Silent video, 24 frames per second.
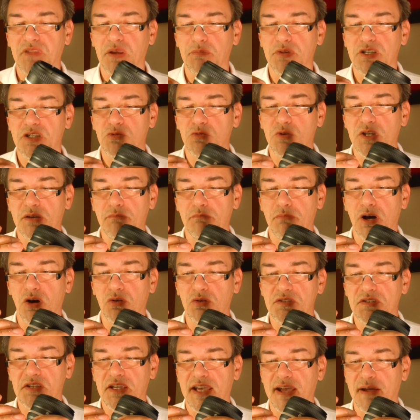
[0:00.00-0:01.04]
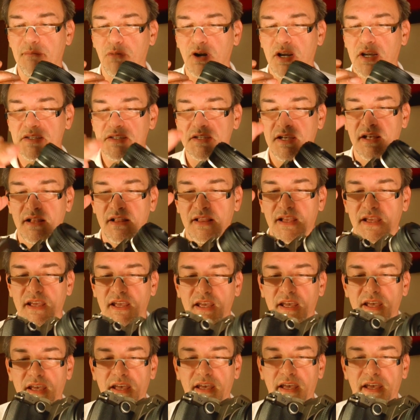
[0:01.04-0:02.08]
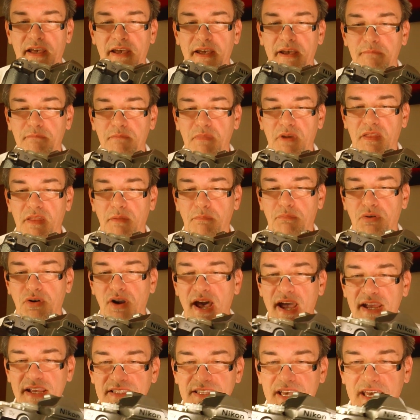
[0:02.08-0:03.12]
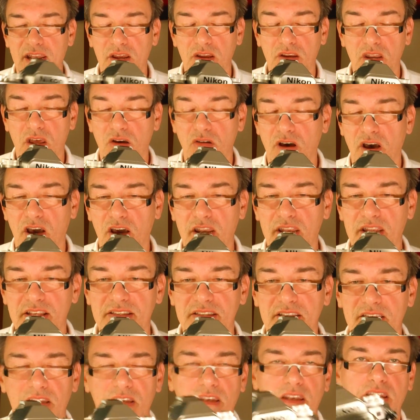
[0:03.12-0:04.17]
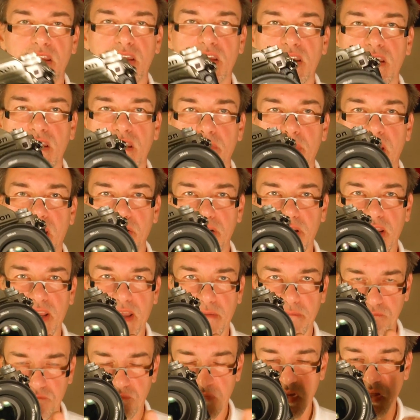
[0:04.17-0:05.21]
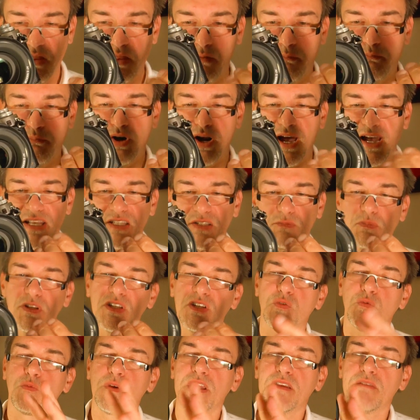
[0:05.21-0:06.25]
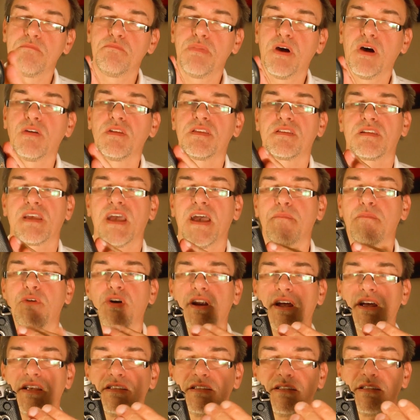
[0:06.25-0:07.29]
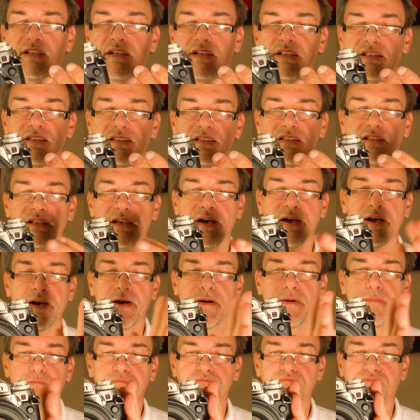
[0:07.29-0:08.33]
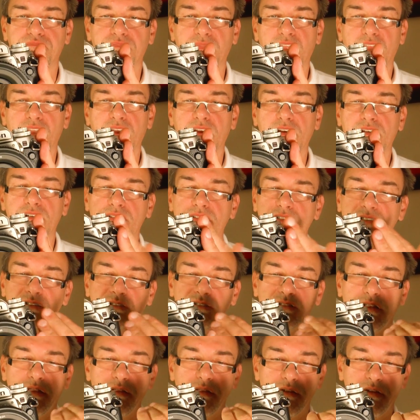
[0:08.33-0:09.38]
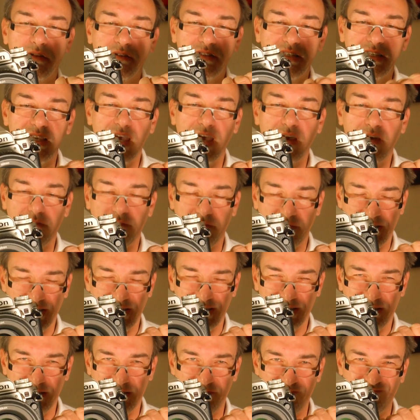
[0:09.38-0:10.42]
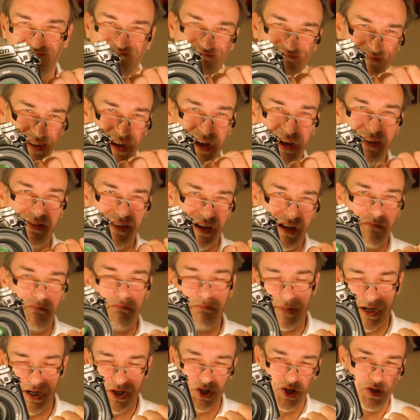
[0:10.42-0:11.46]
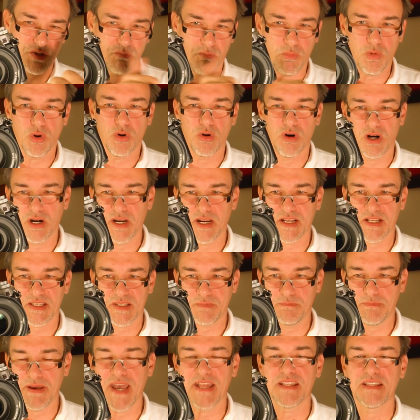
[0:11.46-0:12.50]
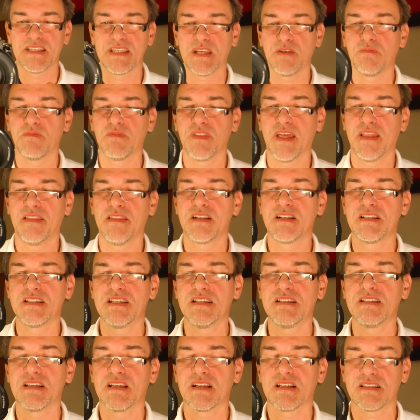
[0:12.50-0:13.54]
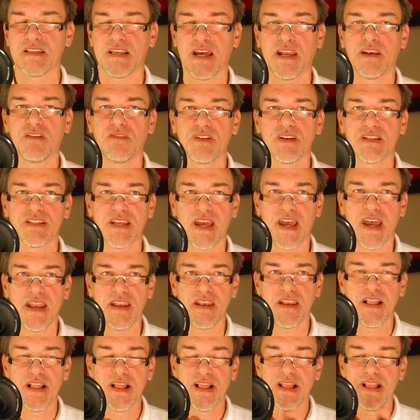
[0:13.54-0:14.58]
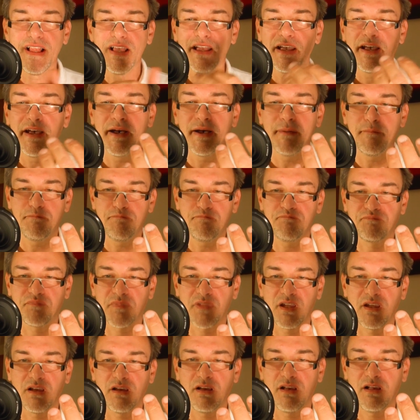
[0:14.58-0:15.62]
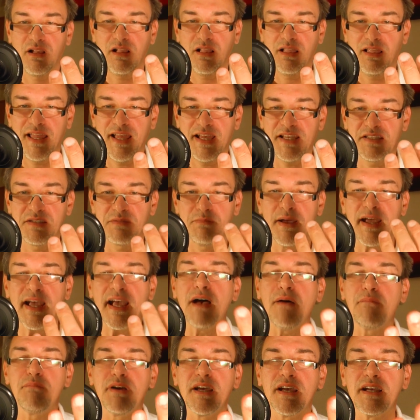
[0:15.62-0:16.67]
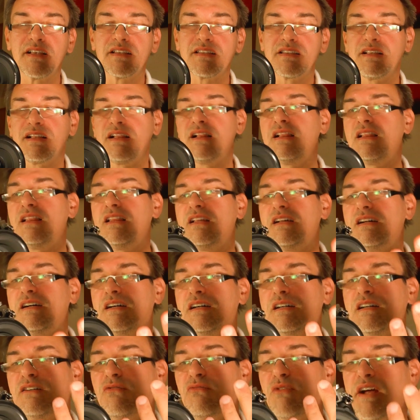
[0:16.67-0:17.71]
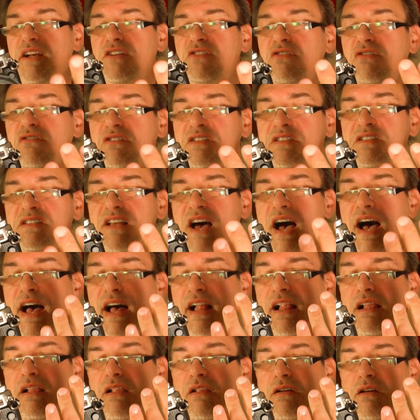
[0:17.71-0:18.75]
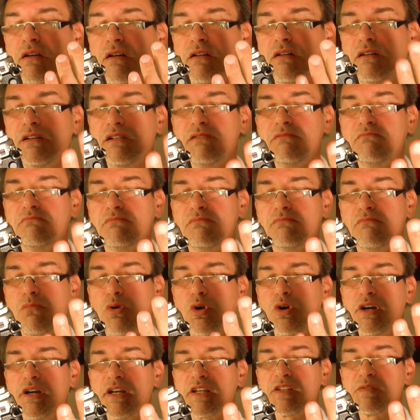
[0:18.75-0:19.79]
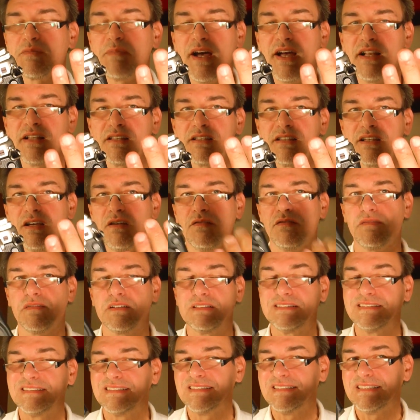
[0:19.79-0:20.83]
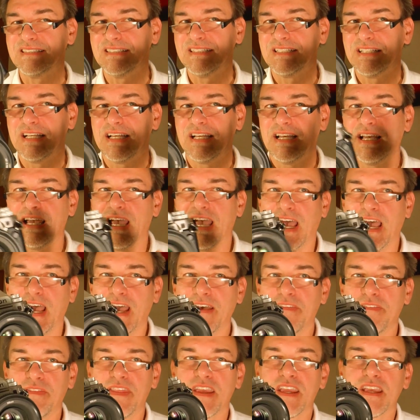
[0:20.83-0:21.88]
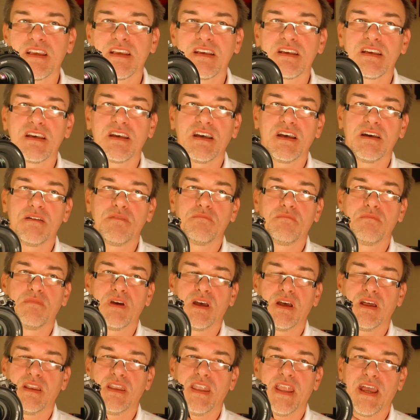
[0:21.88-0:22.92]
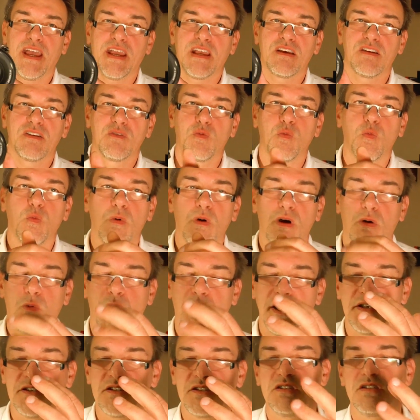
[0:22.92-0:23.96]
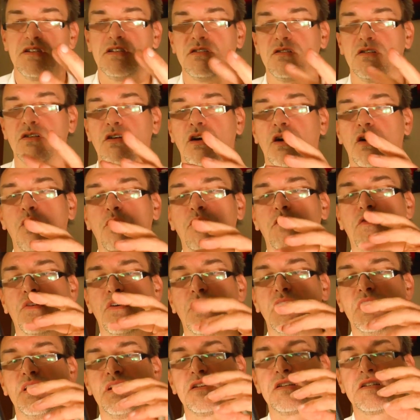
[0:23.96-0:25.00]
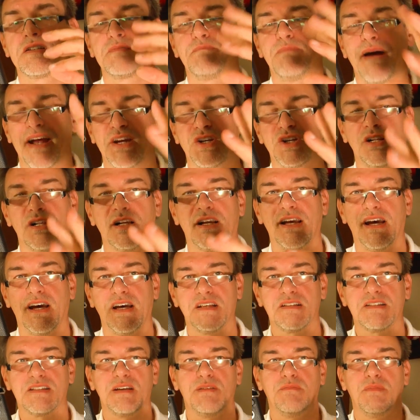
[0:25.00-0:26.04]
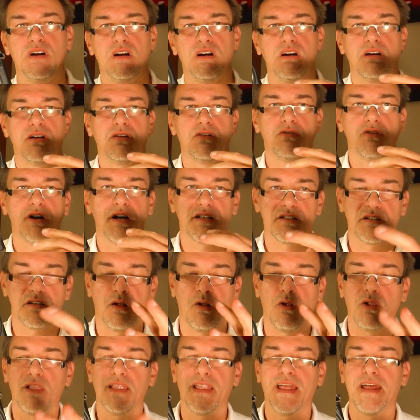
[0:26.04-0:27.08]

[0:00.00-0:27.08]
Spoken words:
between both cameras. The price, I don't know how it is in America. The price between both cameras is, the DF is, I think, much more expensive than the D610. Less megapixel, retro style, more expensive. I think Nikon want to go for a special customer who has old